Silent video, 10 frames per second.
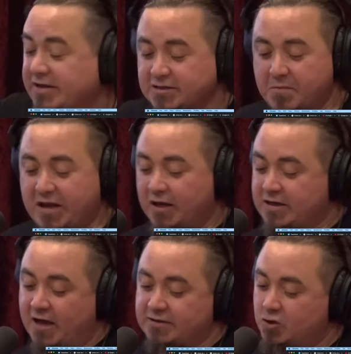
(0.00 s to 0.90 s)
doesn't mean it
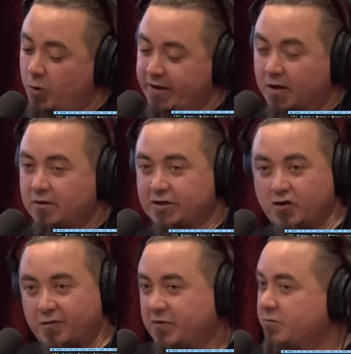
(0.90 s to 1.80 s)
cut quicker. It
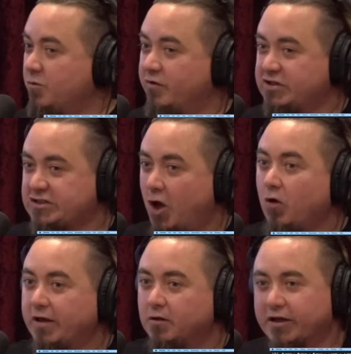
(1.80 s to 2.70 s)
could have been moving
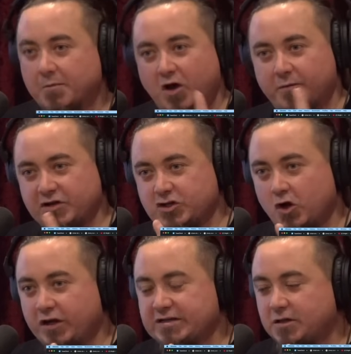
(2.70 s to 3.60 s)
slowly, like it might have been
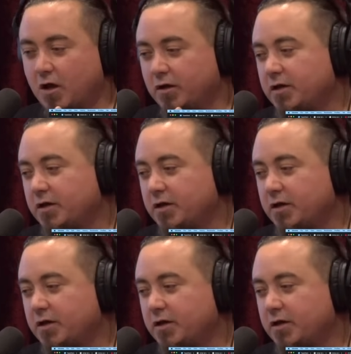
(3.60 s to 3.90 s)
turning slowly.